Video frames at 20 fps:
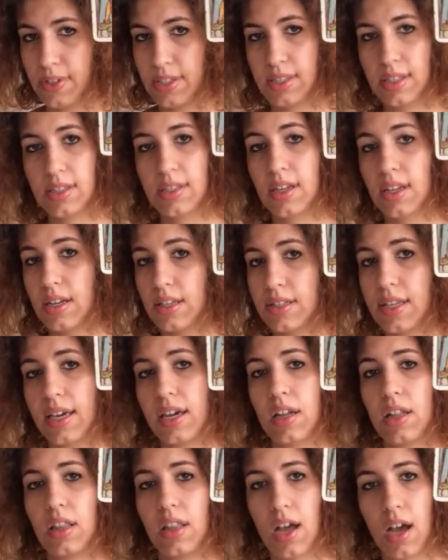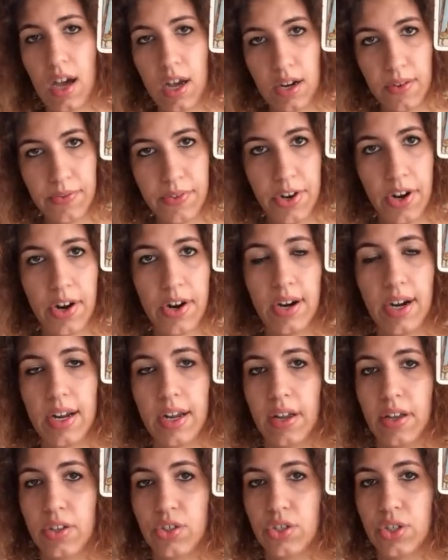This is going to take a lot of
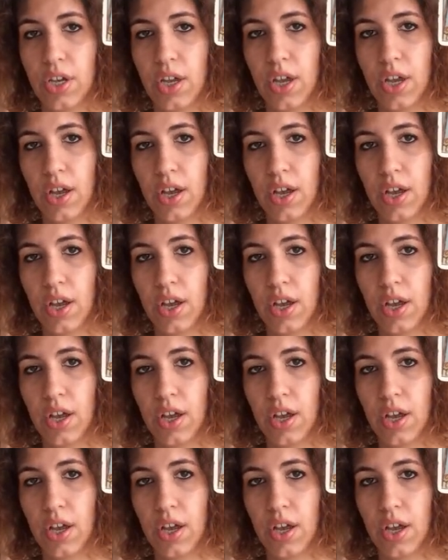courage